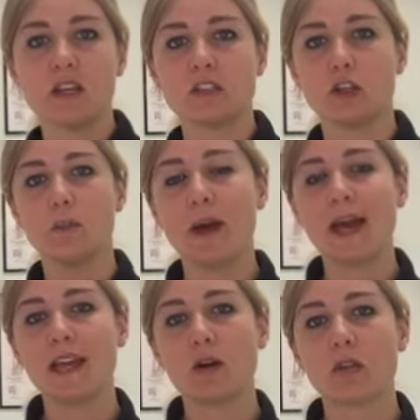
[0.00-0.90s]
So you
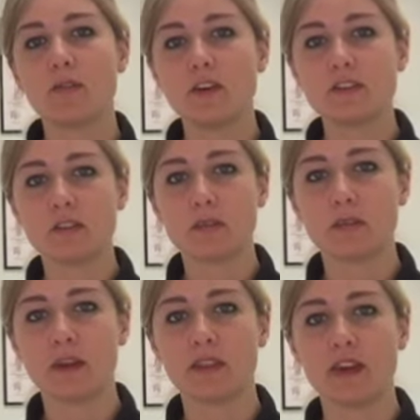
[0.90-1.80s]
pay on the first of the
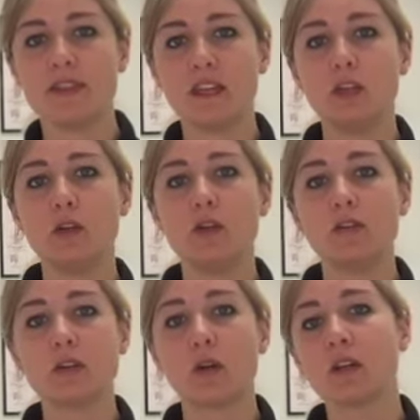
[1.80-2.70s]
month, and then you
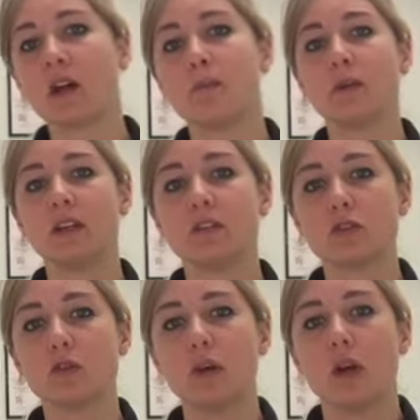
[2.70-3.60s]
use the online booking
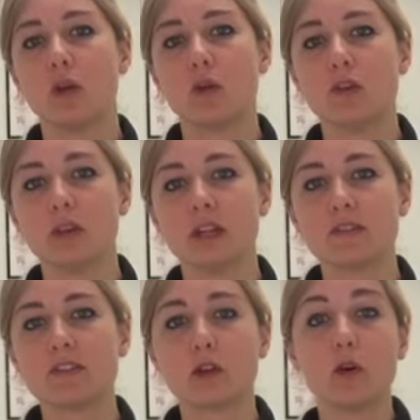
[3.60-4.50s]
tool, or you can give
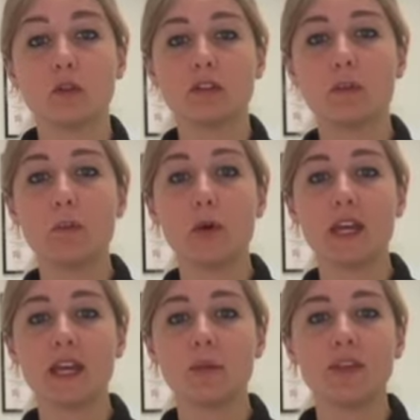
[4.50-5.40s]
us a call to book
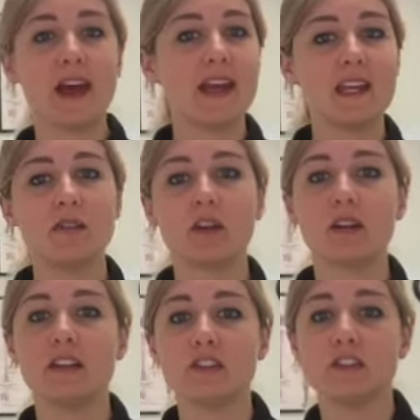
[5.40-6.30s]
in with any of the
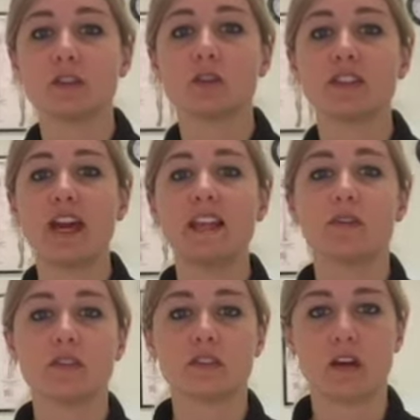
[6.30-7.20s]
clinicians across any
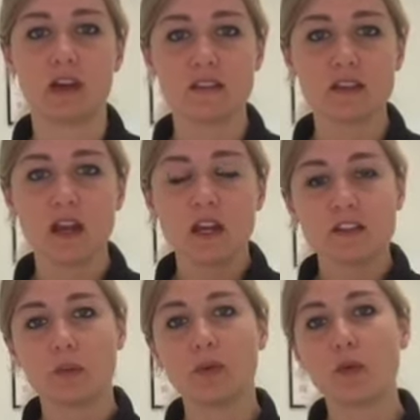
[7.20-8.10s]
of the sites.
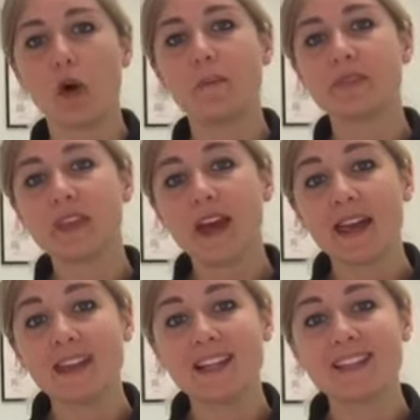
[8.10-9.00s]
So we've got
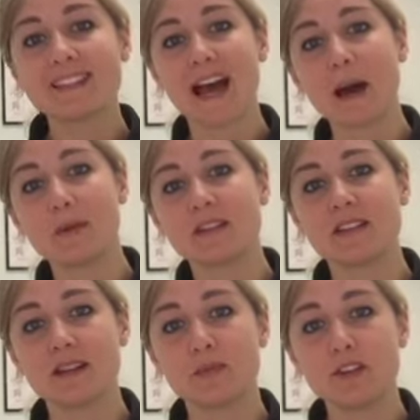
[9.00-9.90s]
Henley's,
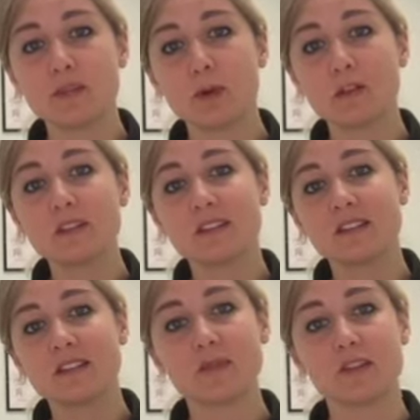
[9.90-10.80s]
Abbotsley and Fishponds as
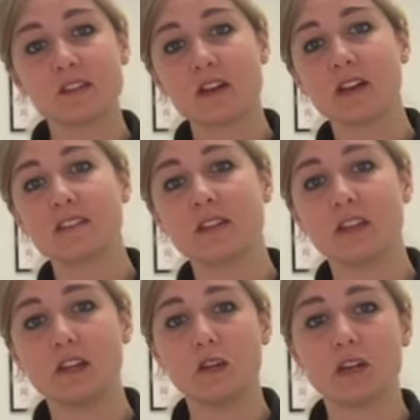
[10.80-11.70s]
the different sites, so
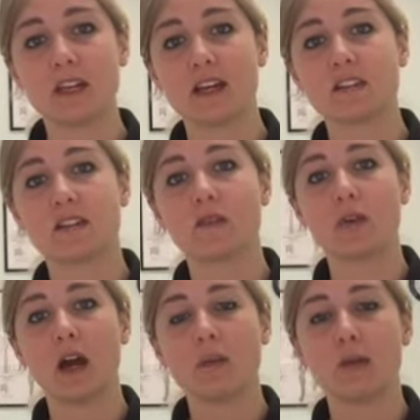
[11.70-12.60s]
that you can get to the
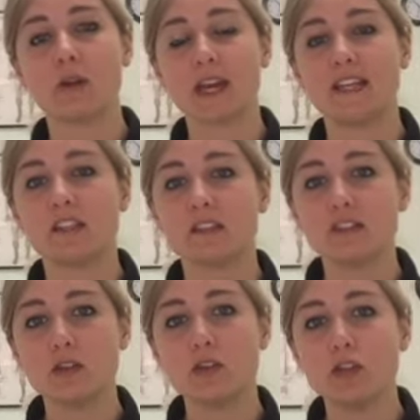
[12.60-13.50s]
location that
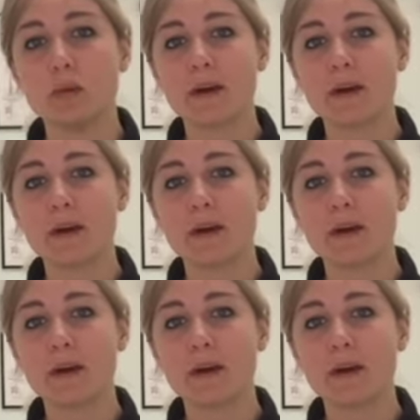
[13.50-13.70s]
suits you the